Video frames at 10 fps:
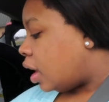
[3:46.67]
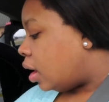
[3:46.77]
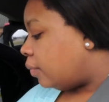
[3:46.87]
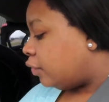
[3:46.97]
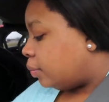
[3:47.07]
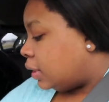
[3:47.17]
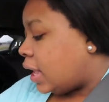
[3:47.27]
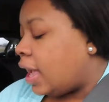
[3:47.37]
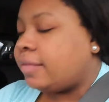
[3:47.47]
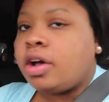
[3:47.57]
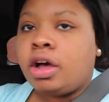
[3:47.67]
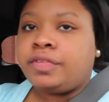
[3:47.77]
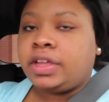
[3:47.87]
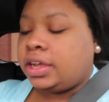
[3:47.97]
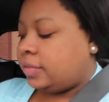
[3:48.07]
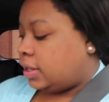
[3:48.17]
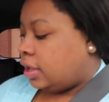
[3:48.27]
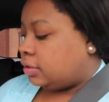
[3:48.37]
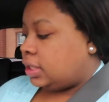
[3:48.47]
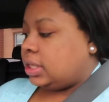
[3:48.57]
um, for me to have coffee every
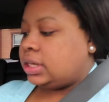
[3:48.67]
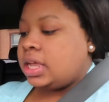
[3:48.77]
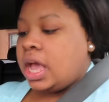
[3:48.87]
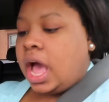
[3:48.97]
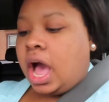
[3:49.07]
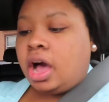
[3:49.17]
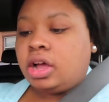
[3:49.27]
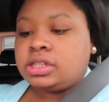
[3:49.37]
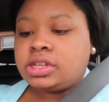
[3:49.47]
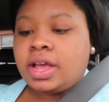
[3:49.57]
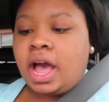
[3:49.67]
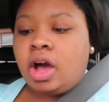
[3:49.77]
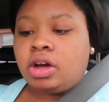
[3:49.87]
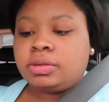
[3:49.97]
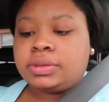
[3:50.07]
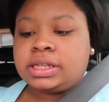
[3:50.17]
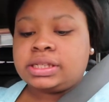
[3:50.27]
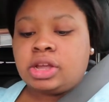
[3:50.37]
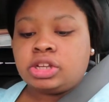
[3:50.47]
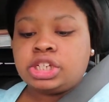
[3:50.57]
now and then. I also got Autumn this
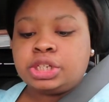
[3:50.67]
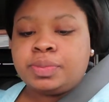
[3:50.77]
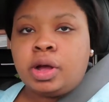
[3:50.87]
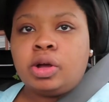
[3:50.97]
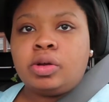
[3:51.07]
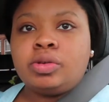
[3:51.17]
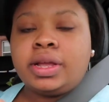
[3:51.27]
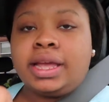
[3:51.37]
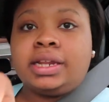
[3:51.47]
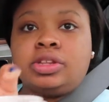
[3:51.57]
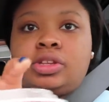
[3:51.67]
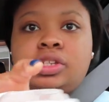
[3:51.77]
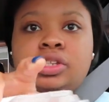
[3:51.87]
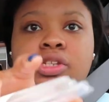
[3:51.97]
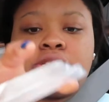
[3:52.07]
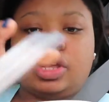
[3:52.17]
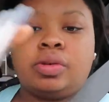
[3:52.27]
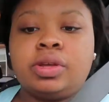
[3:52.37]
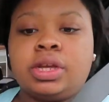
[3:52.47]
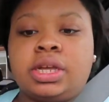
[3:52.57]
sausage bowl and it looks so
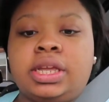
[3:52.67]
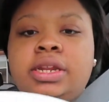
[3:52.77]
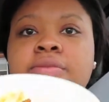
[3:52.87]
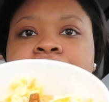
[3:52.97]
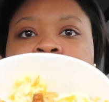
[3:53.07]
good.